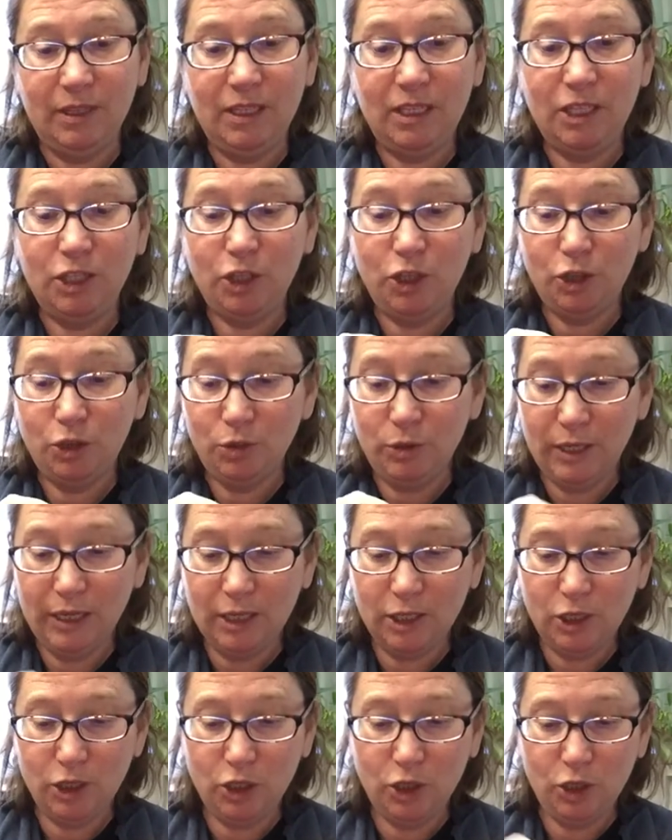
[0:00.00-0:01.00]
Did you
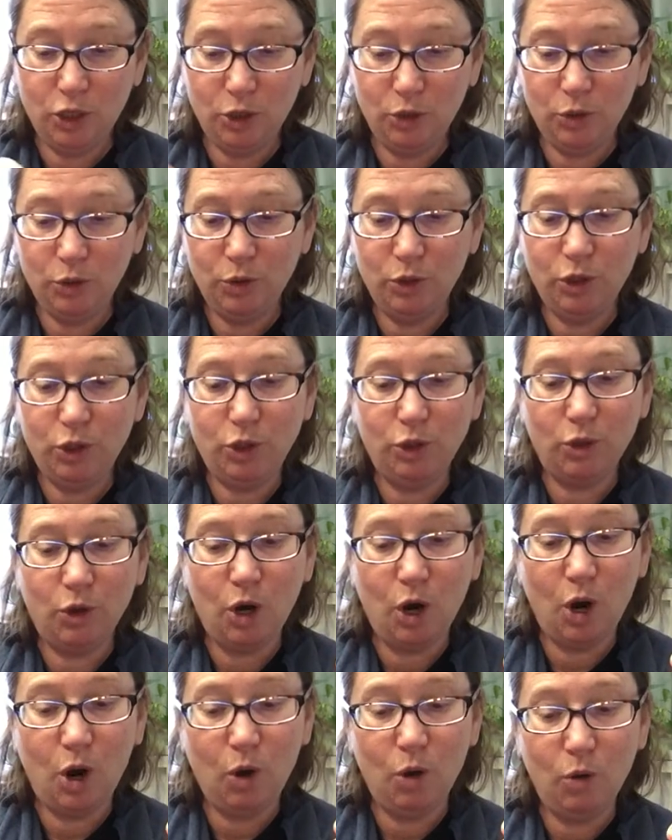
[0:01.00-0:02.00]
get to choose your
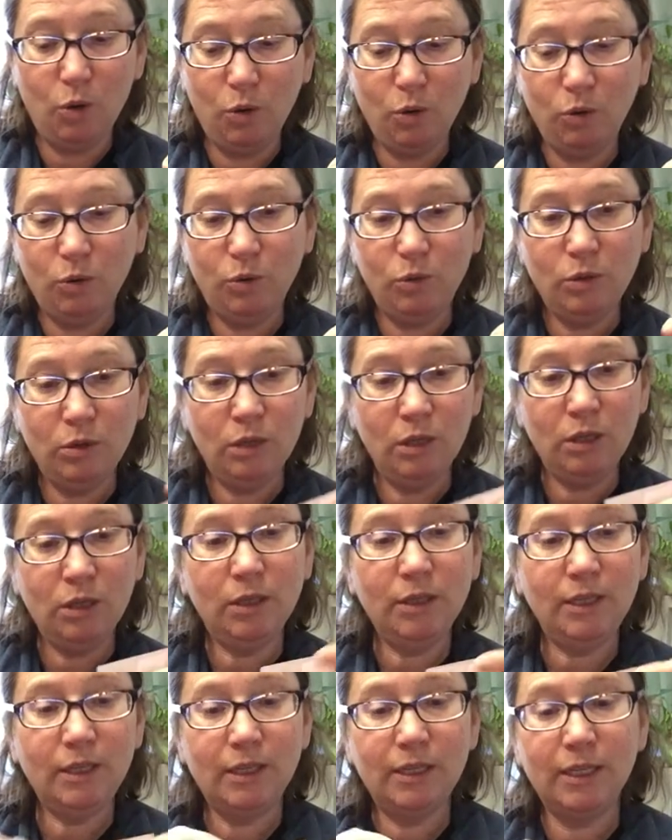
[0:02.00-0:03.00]
own
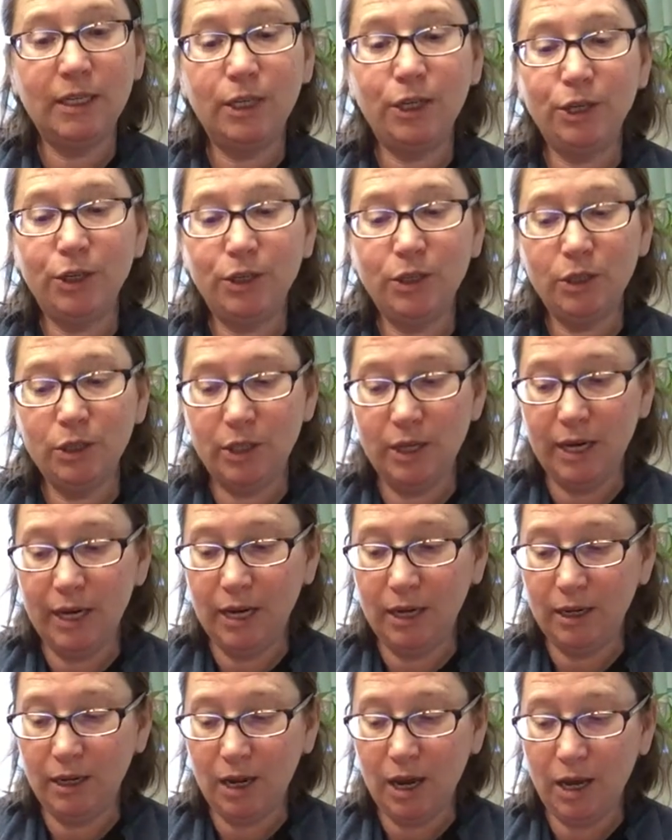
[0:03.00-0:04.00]
stickers
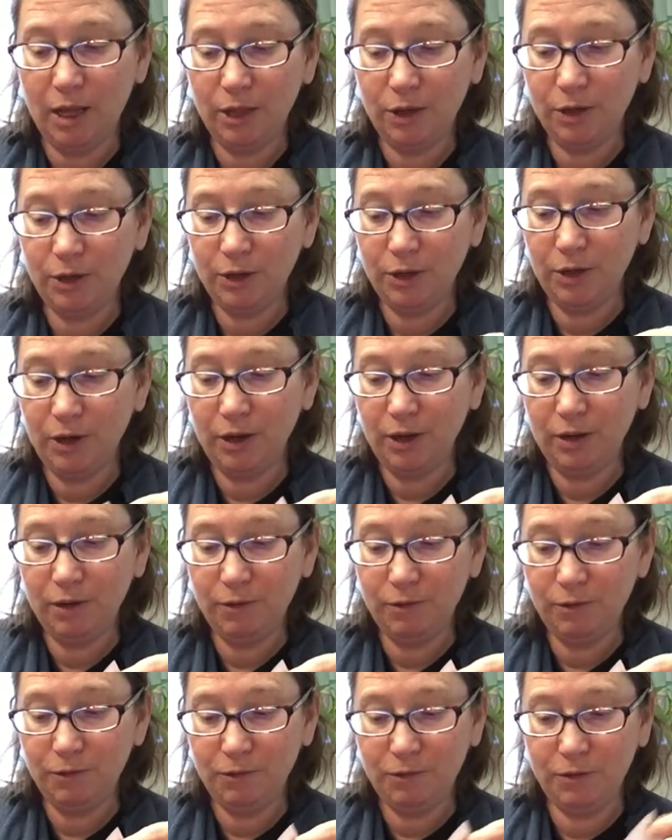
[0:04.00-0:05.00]
and color
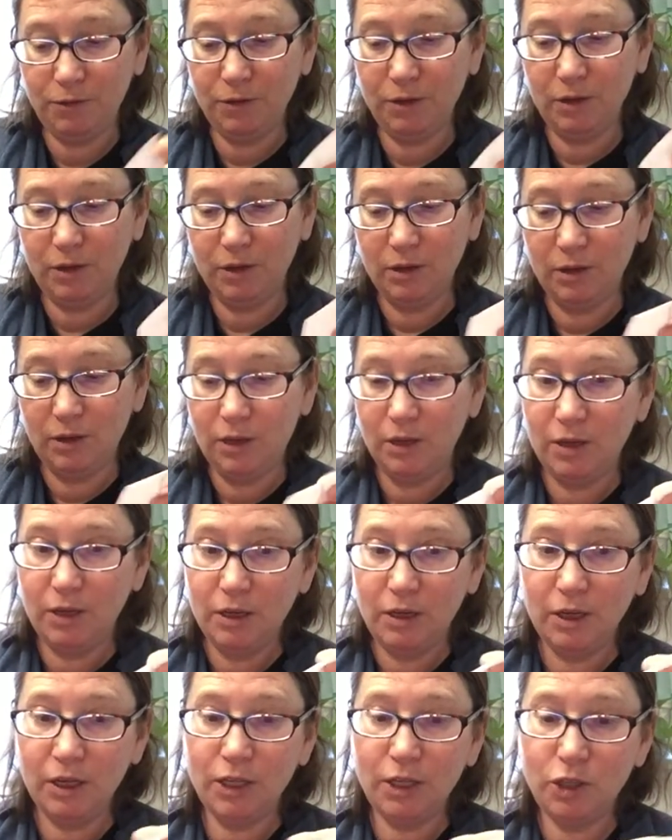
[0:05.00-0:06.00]
of
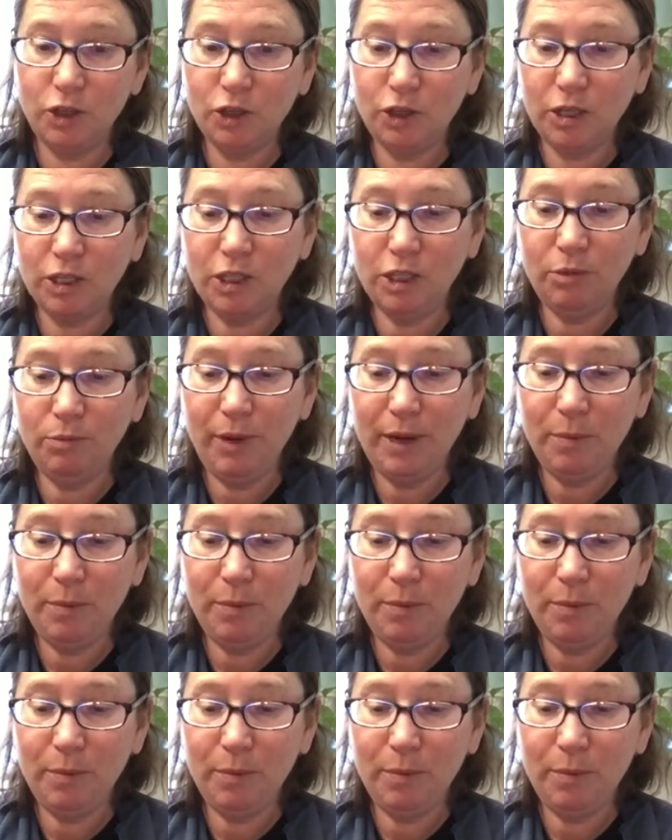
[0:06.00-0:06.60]
construction